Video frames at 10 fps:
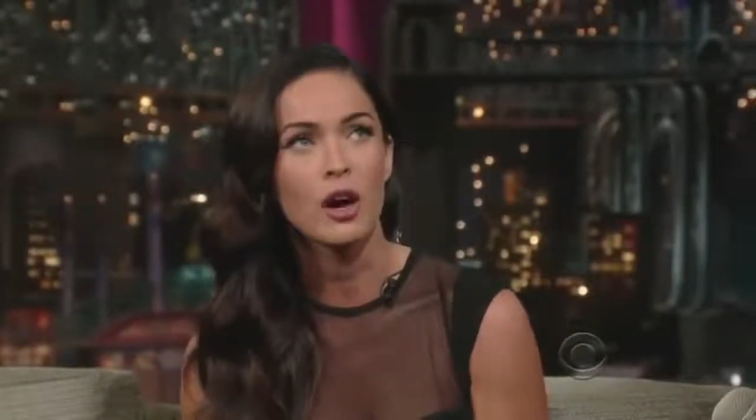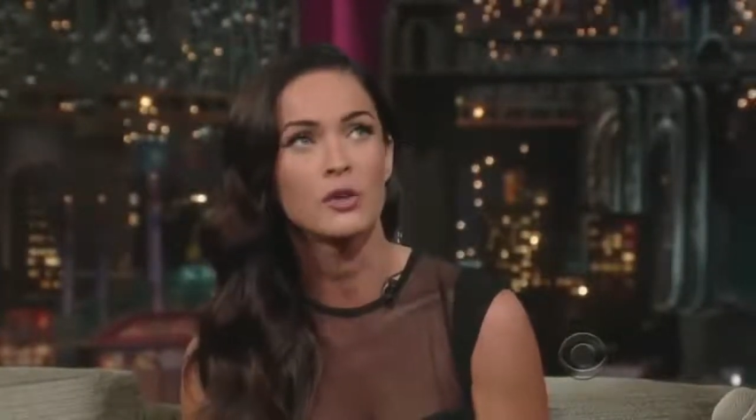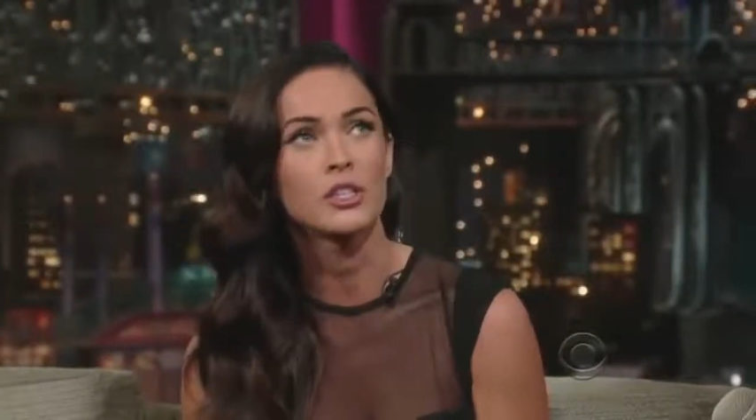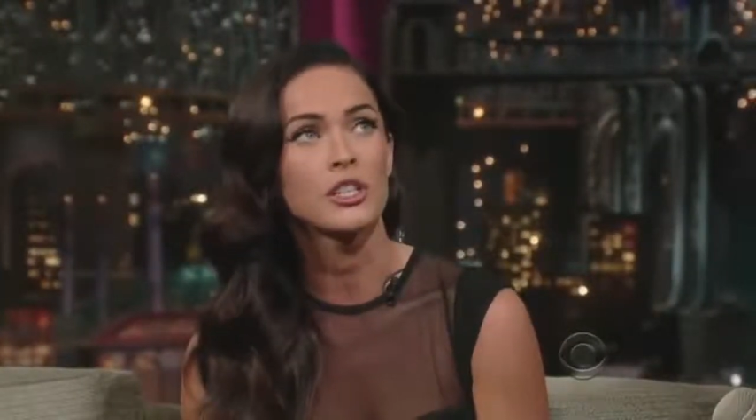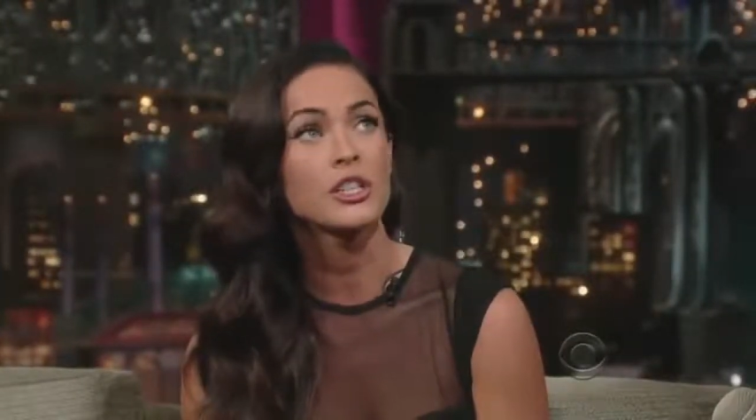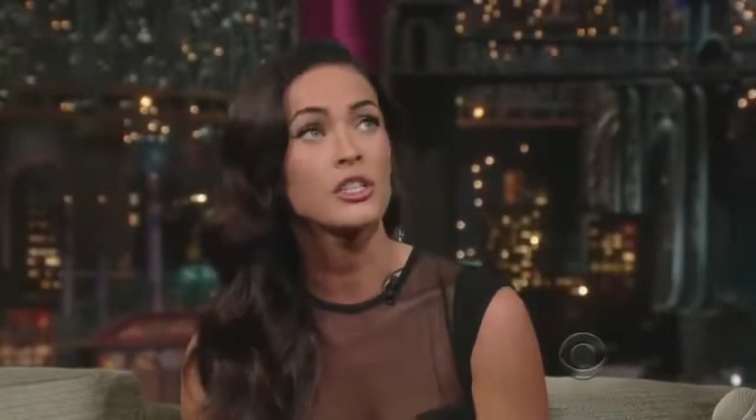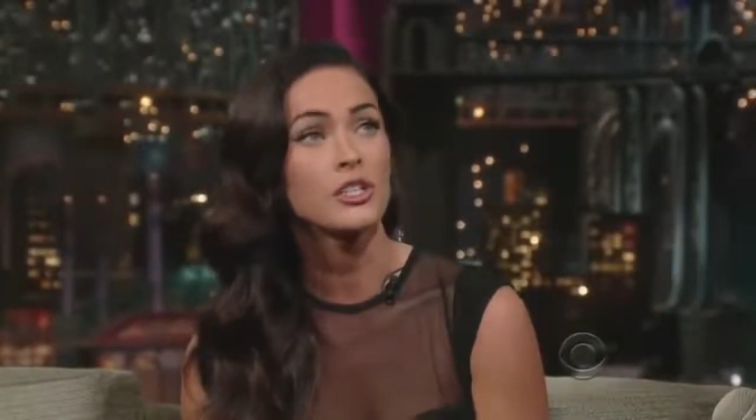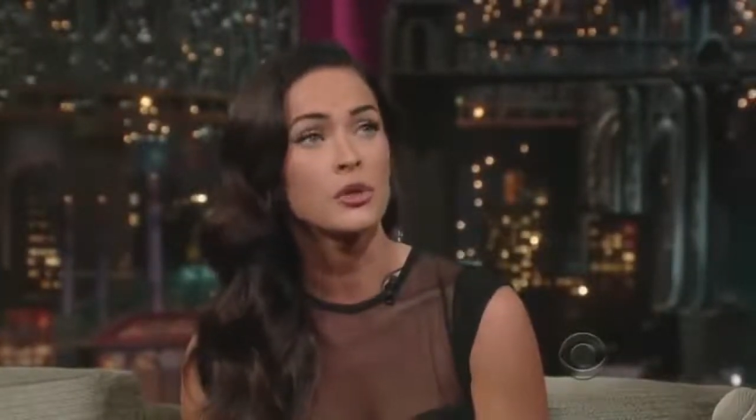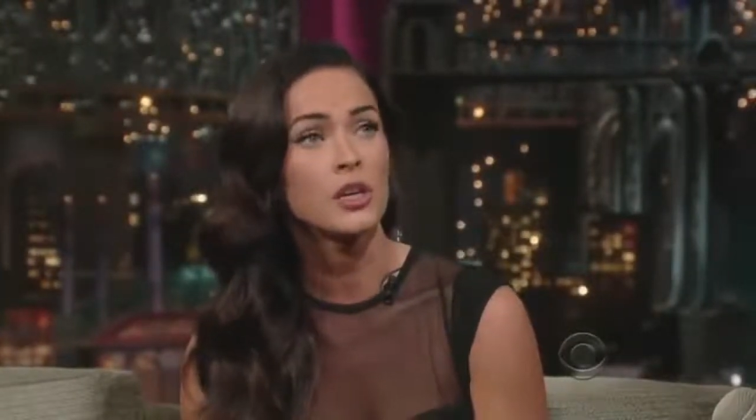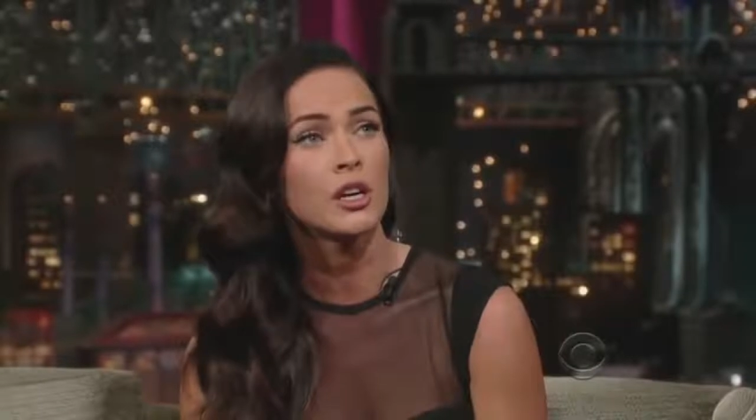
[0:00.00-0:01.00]
I was a good
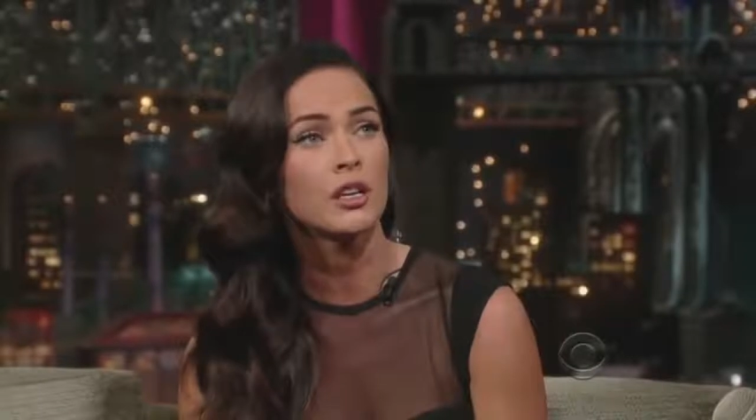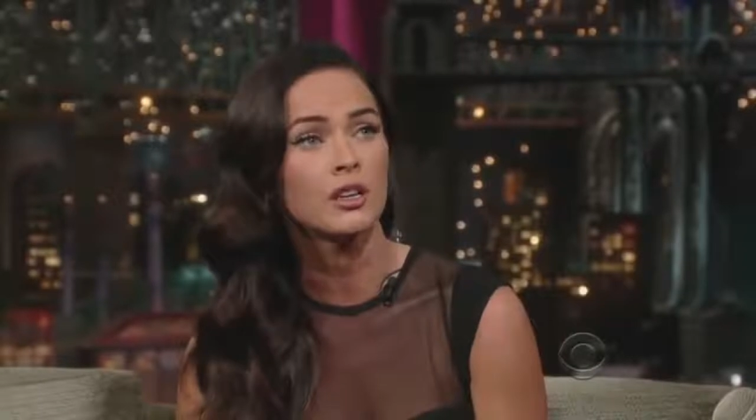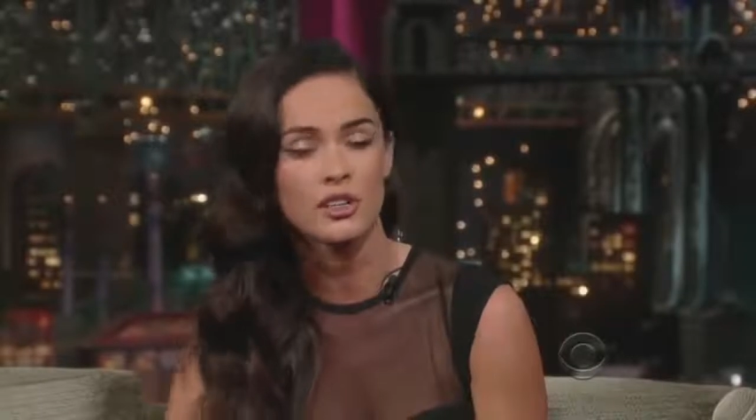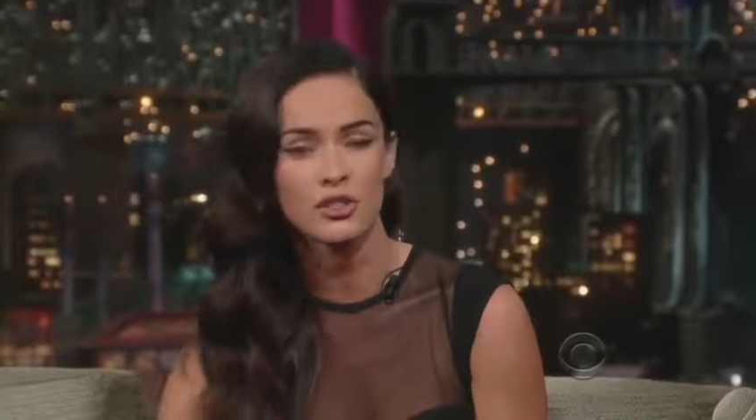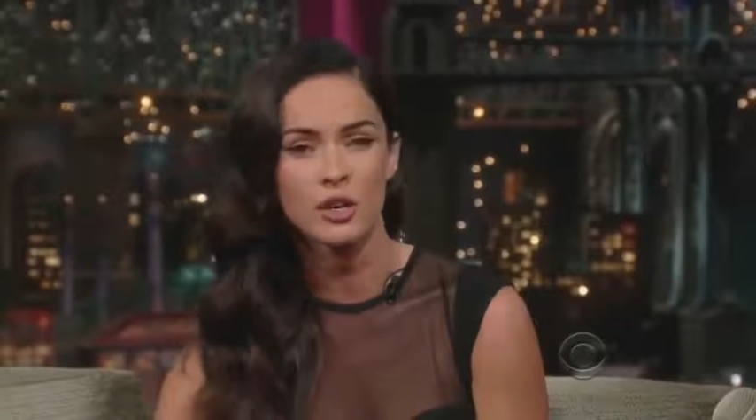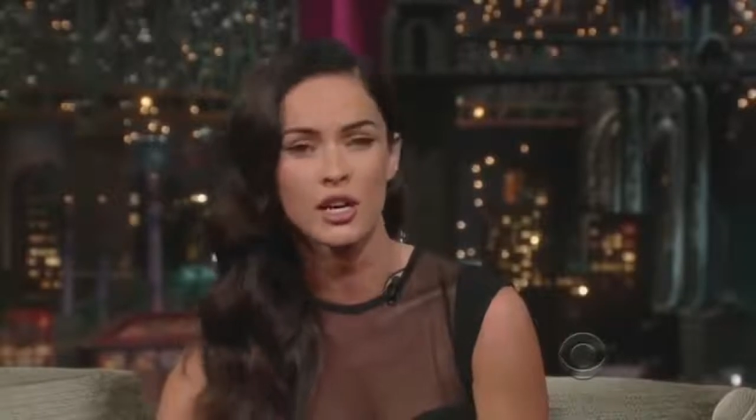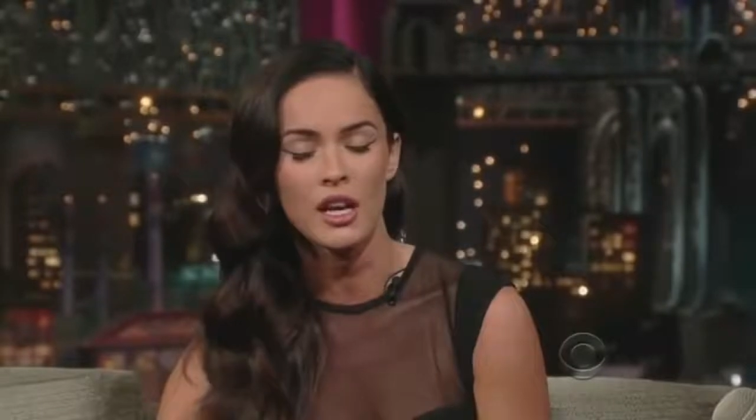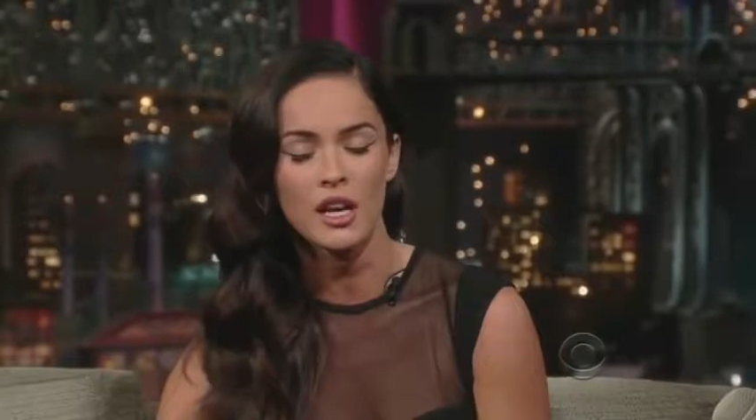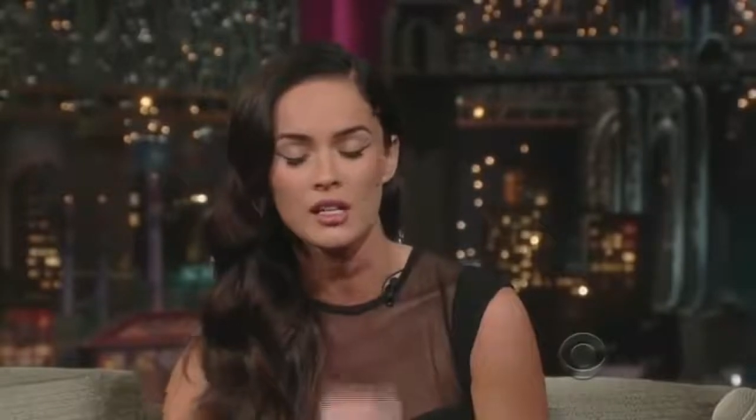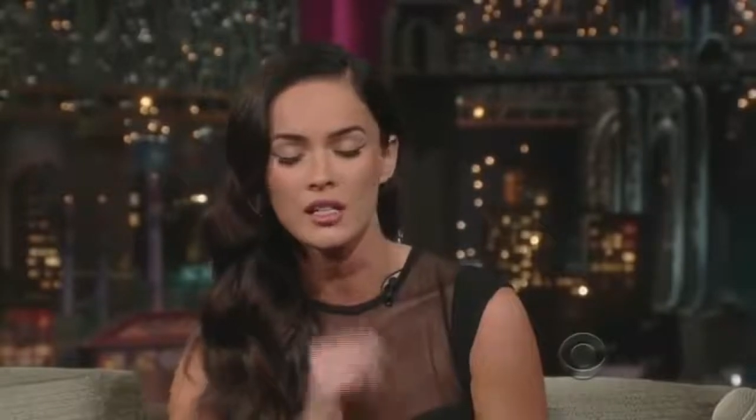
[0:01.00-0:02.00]
student, like straight
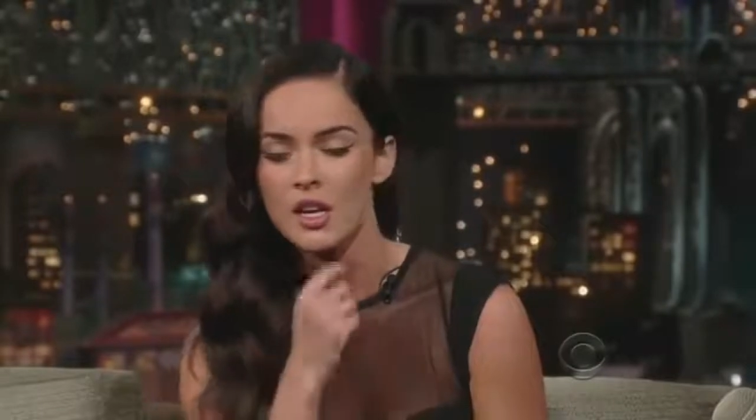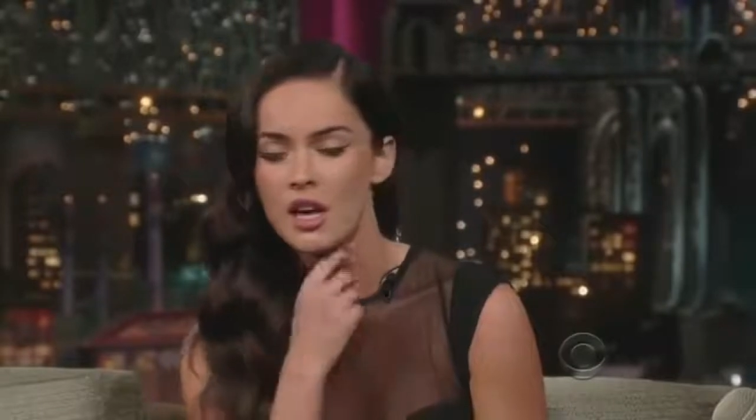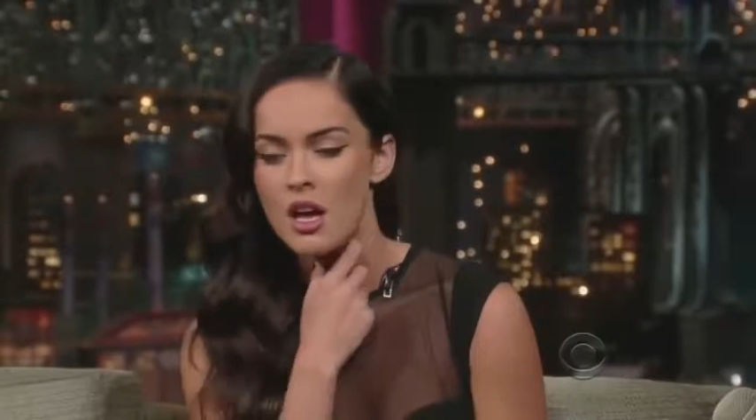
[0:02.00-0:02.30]
A's.